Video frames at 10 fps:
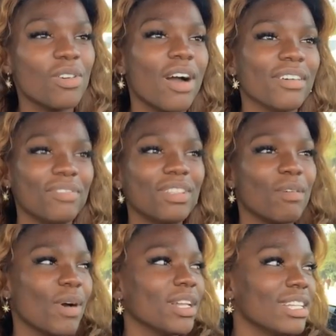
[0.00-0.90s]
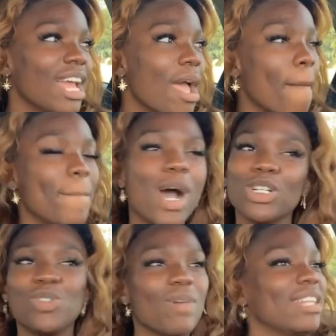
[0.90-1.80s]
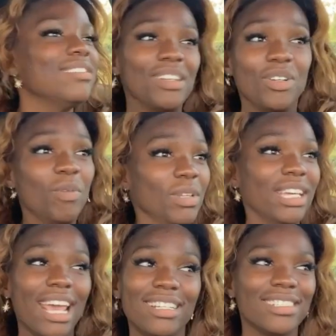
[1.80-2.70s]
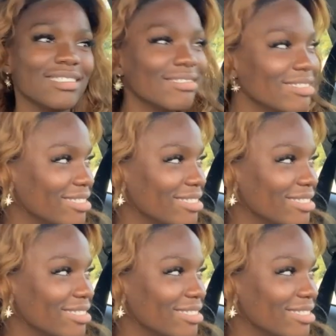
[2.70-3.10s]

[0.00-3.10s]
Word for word: know how I feel about punctuality and communication.